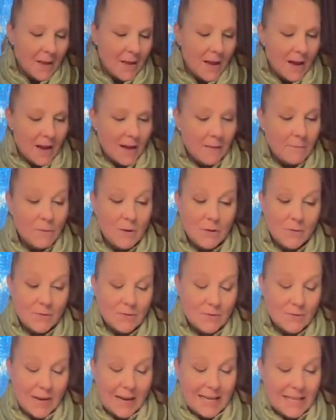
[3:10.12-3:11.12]

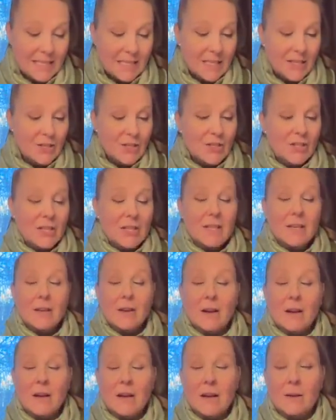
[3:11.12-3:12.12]
I stitched
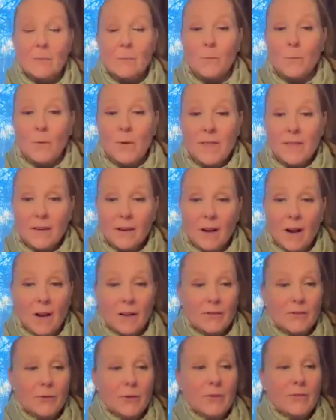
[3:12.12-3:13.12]
it with the
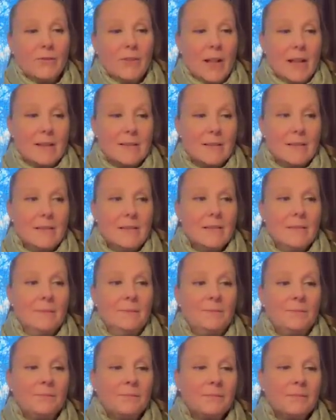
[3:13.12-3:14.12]
called for flosses,
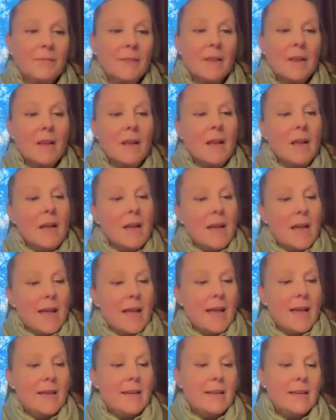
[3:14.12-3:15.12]

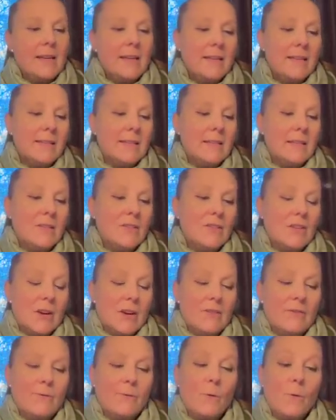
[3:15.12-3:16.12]
and it is stitched
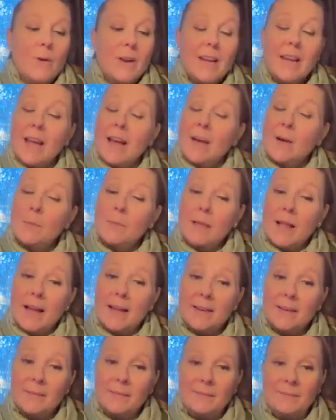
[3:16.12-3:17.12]
on 40 count
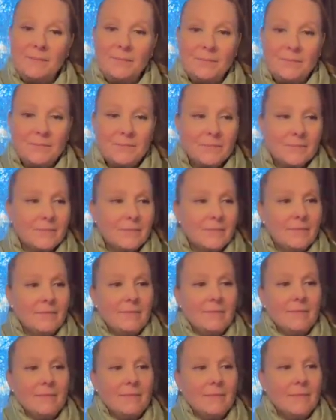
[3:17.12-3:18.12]
platinum.
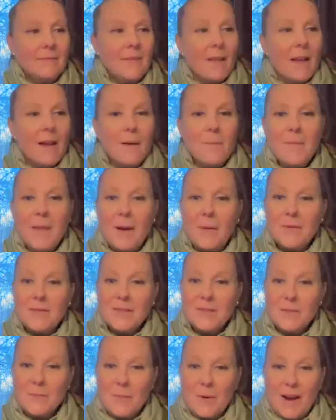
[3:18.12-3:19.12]
That was
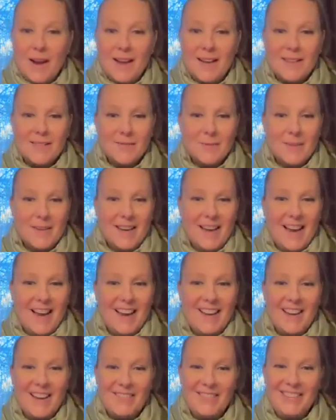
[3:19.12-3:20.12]
a surprise when
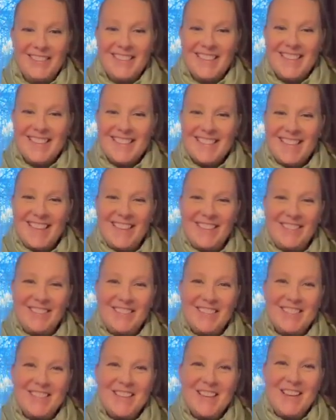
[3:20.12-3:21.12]
I realized that it
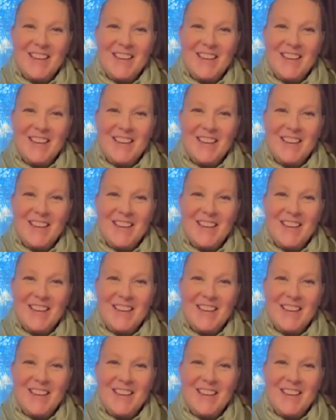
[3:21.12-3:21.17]
was